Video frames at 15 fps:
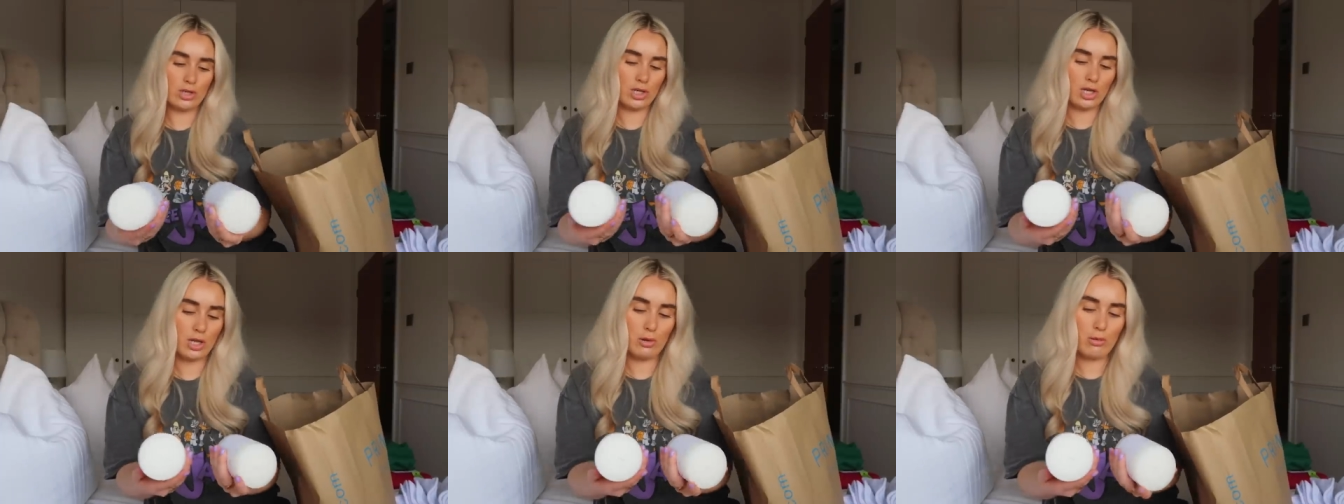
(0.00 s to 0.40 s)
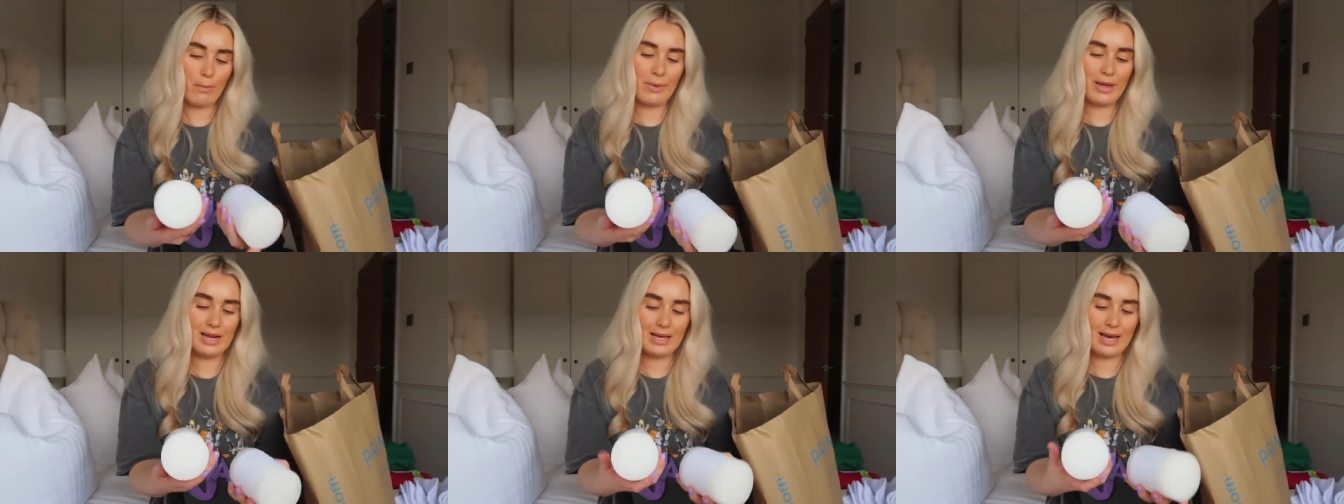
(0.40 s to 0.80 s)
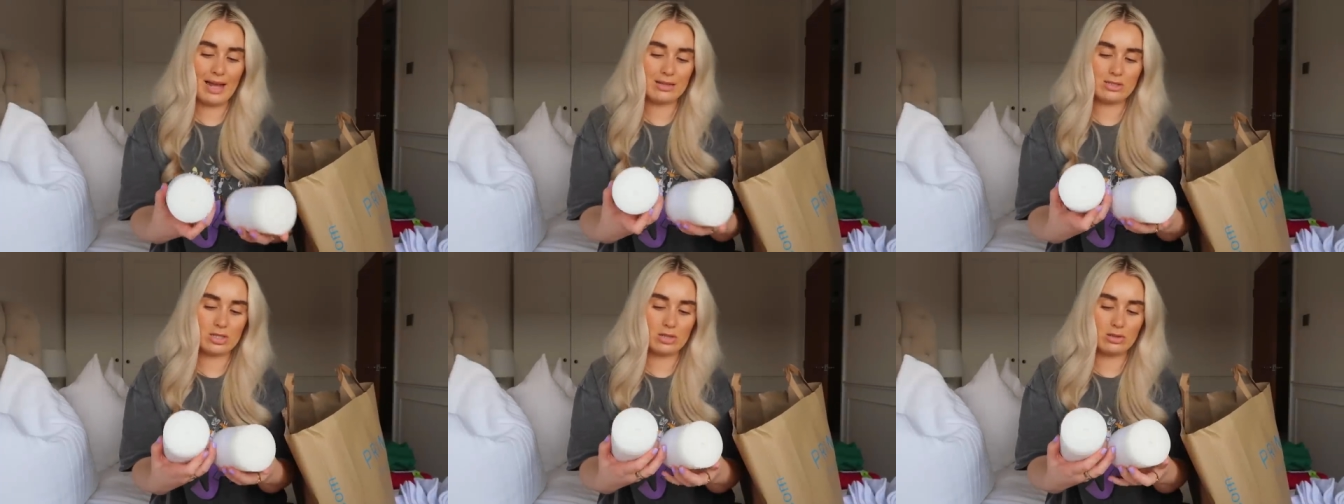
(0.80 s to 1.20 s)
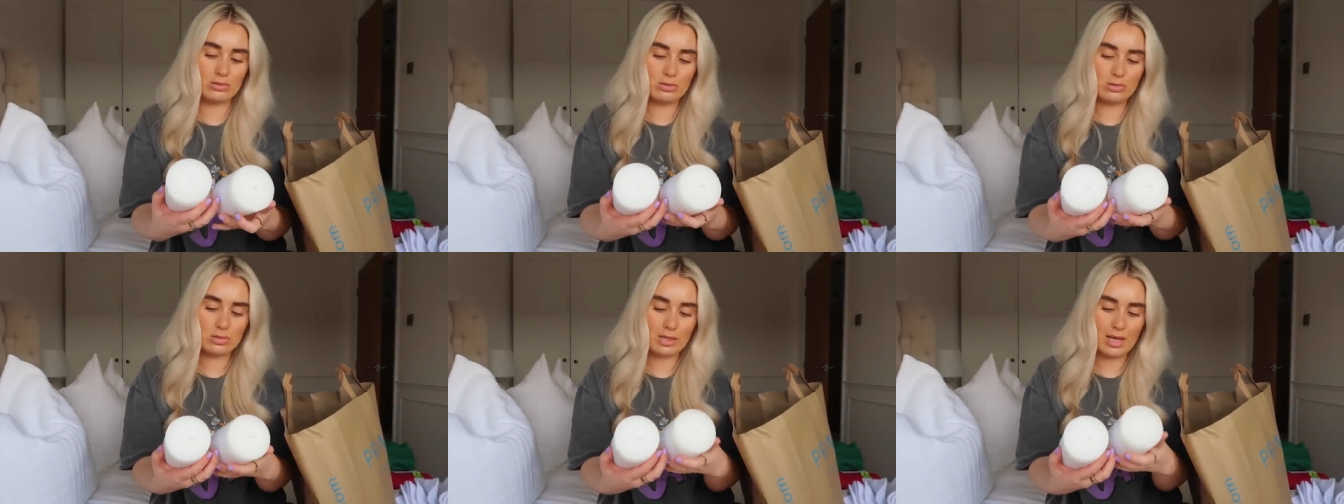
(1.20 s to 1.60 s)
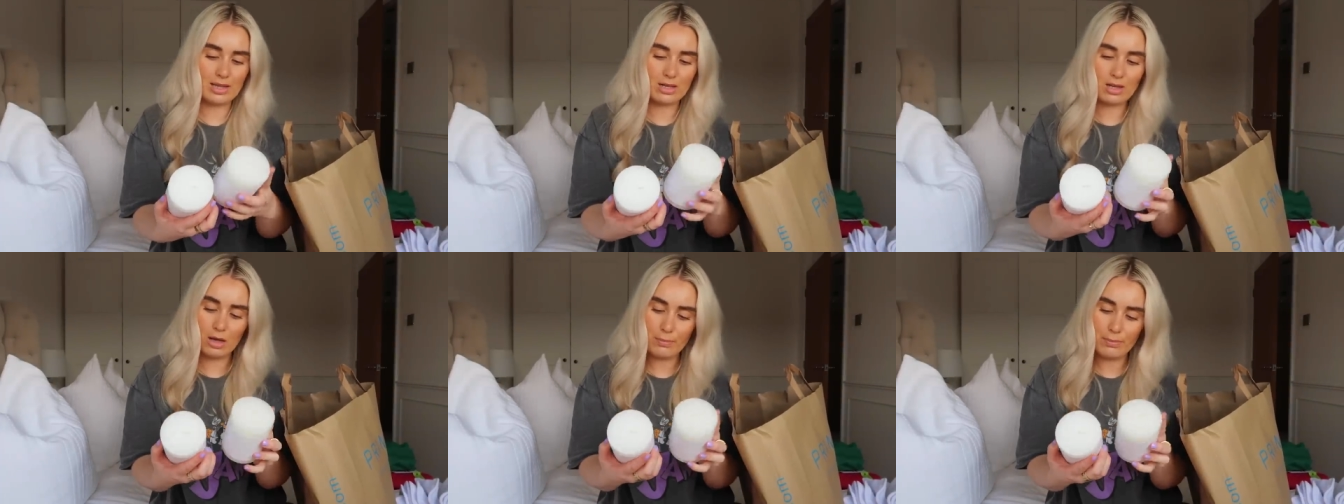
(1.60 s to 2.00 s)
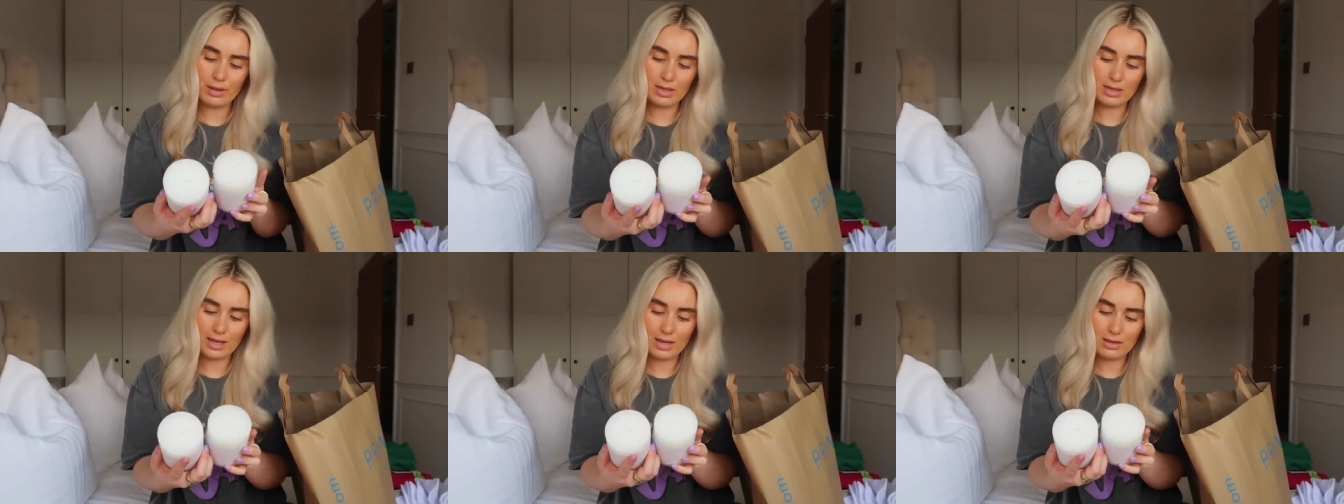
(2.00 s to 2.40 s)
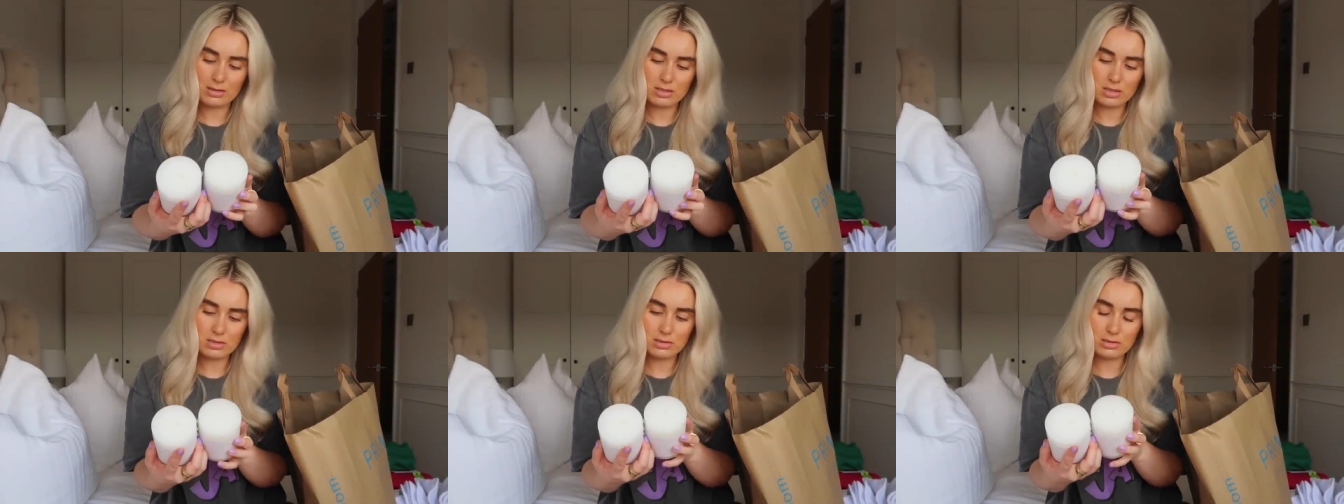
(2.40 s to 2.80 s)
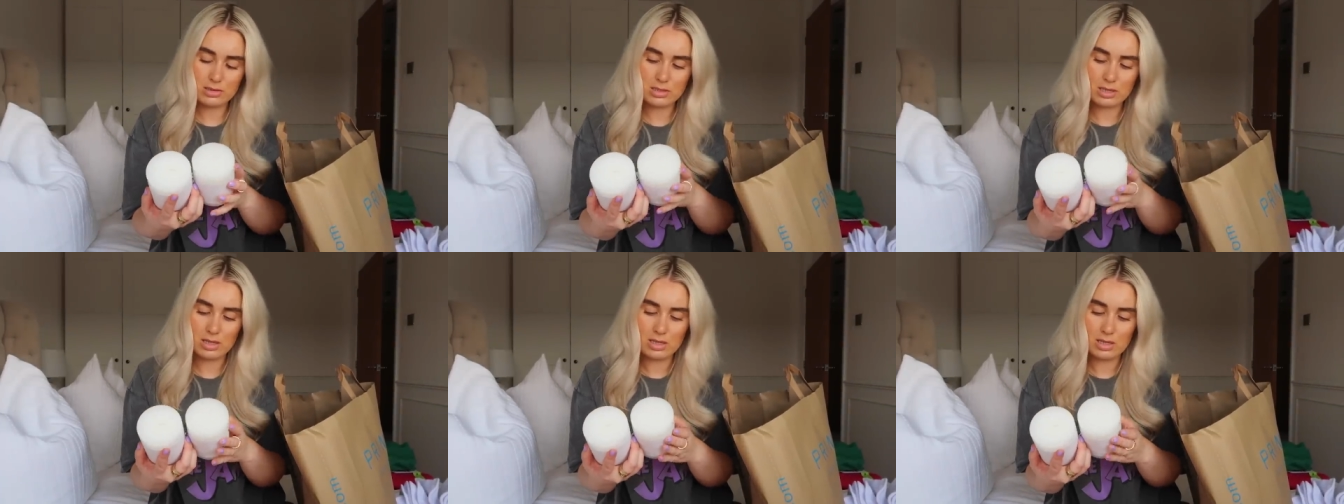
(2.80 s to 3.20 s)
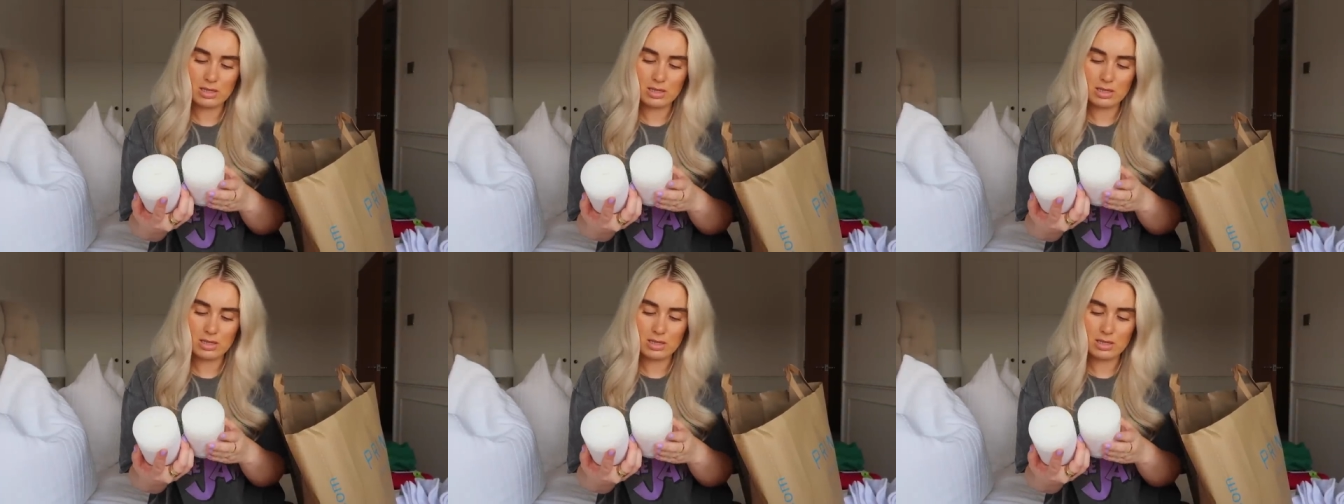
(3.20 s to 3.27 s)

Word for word: new pillar candles. Are they called pillar candles?